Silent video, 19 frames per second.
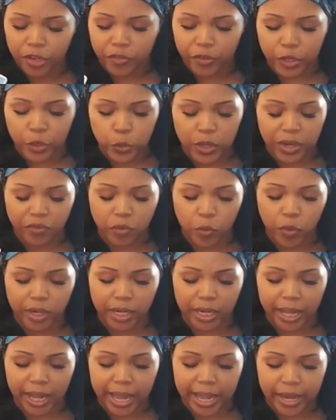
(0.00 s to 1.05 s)
for whoever
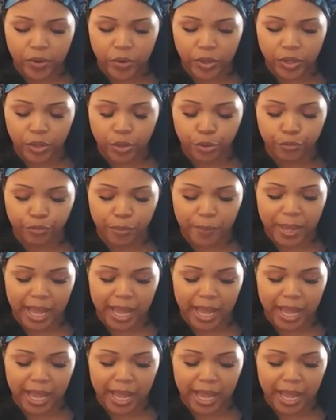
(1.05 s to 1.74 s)
wanted to hate on you from